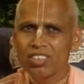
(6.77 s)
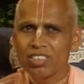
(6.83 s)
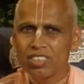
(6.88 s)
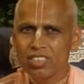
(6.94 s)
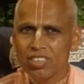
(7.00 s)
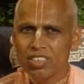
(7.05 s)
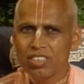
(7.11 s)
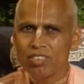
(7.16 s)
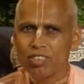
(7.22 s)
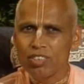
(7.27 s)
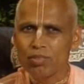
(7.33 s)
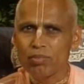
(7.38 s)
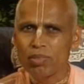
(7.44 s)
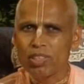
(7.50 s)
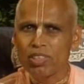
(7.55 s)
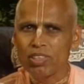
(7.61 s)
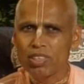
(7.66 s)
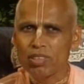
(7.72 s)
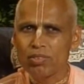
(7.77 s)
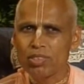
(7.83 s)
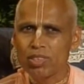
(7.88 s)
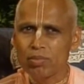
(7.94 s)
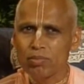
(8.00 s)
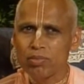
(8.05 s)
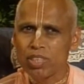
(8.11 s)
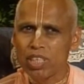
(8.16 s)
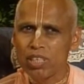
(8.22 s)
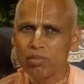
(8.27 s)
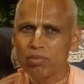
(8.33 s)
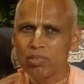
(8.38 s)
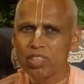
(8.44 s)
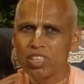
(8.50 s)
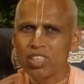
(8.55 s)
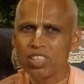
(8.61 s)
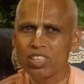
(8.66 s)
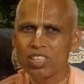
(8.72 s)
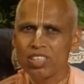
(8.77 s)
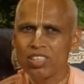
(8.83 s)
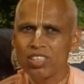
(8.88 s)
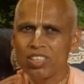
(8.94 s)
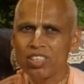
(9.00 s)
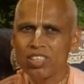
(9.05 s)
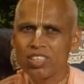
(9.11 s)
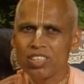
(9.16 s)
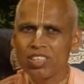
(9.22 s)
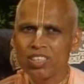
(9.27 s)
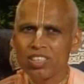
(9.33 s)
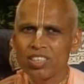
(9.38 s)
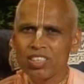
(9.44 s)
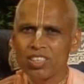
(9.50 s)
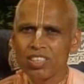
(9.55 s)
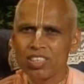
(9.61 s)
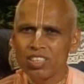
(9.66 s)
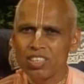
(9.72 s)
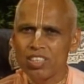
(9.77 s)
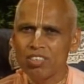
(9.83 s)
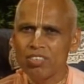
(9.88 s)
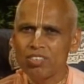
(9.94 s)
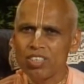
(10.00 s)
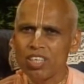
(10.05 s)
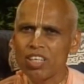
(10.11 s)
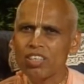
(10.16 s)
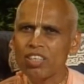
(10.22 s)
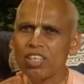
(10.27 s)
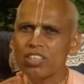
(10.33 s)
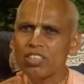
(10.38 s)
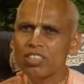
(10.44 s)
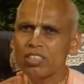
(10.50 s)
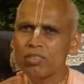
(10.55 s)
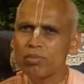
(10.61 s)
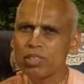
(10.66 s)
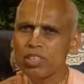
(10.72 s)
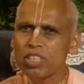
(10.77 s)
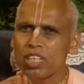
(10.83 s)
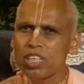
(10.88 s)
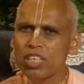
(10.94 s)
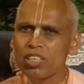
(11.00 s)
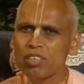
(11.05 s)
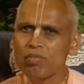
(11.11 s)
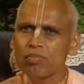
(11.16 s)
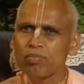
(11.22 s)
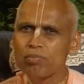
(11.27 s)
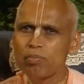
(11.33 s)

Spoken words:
I think it was month of September, around Radhastami time,